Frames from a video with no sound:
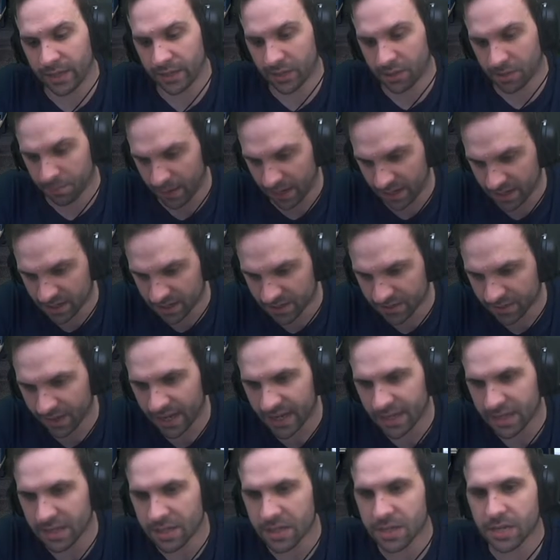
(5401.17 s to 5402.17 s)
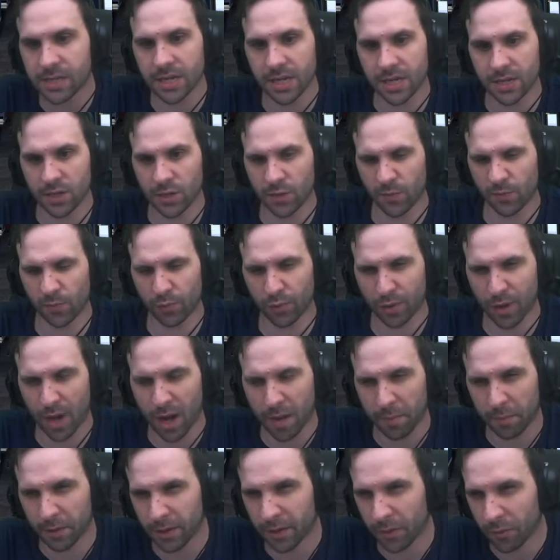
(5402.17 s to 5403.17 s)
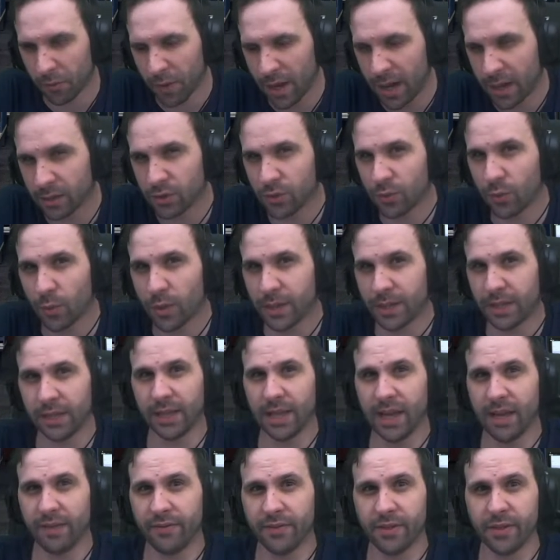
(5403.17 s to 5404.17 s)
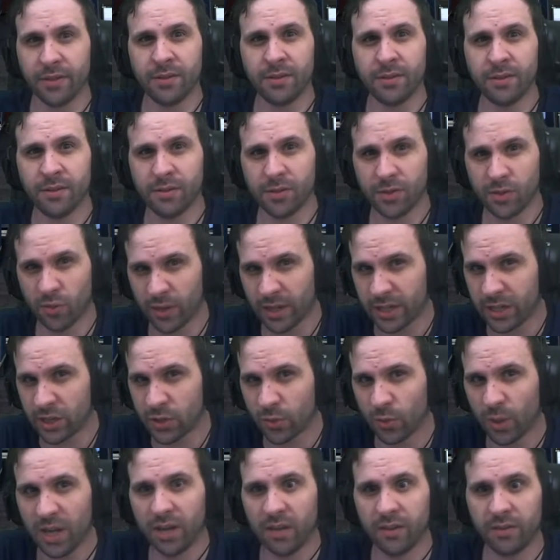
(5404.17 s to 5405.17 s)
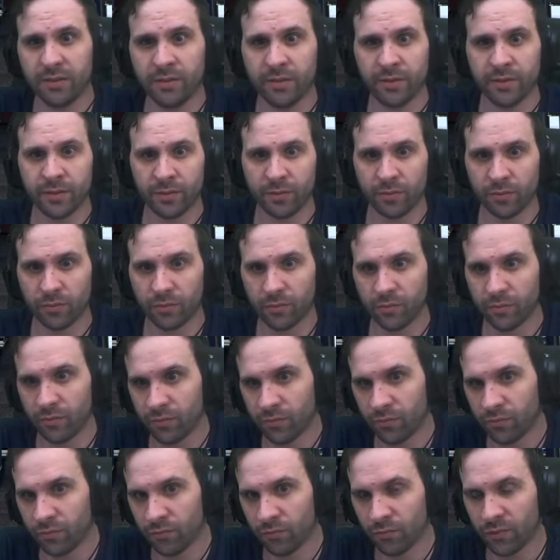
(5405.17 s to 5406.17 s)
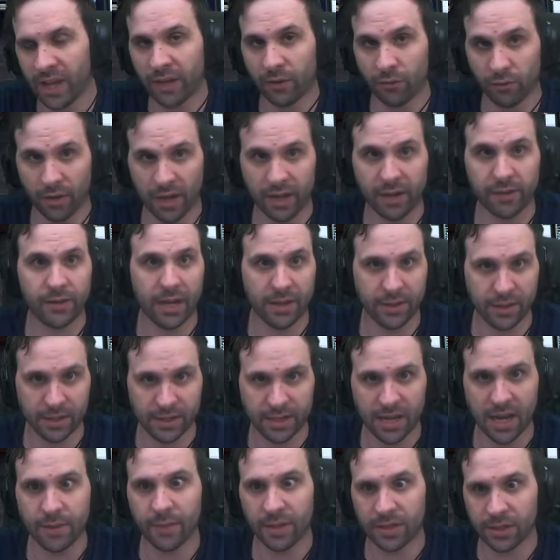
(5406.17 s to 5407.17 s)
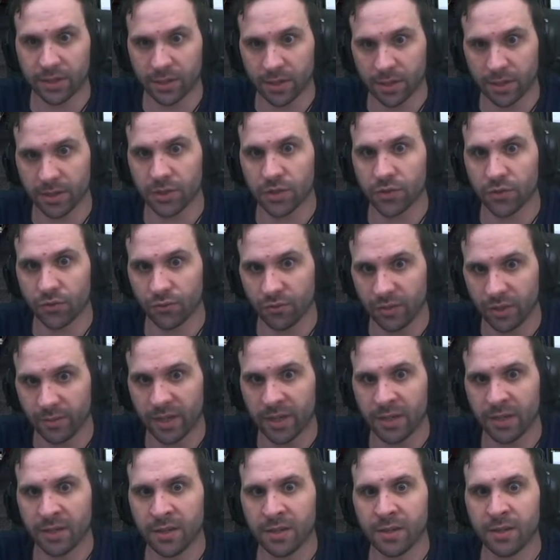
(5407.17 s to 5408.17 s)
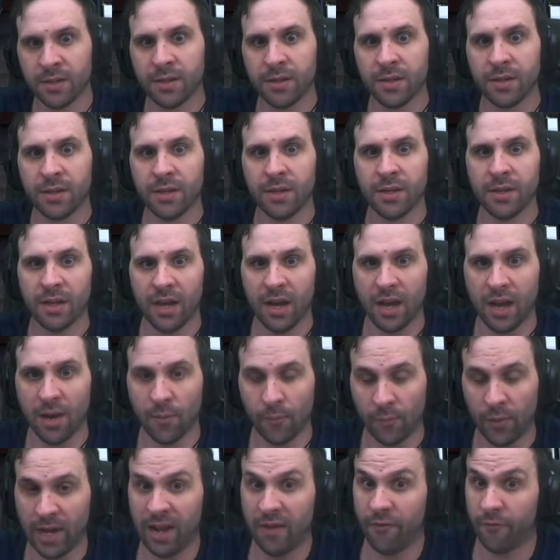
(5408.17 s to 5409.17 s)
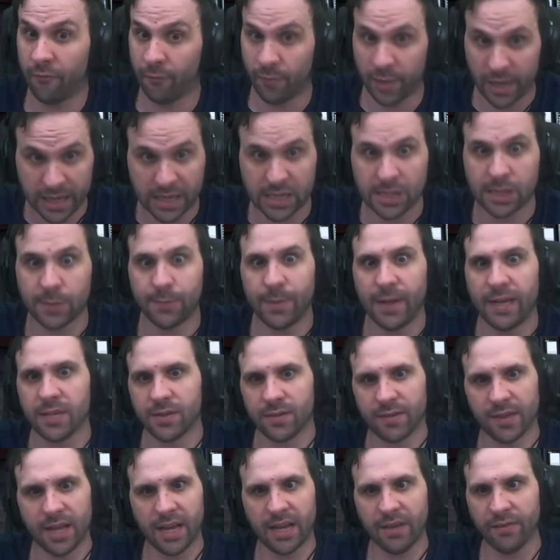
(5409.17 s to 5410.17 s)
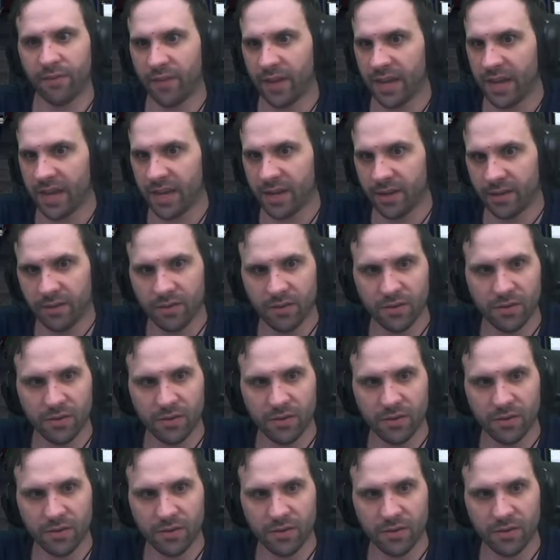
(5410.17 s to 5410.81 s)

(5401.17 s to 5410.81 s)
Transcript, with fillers: space flights since probably around 2011, 2012, like right around the time I started streaming. Uh, but I've been a space flight fan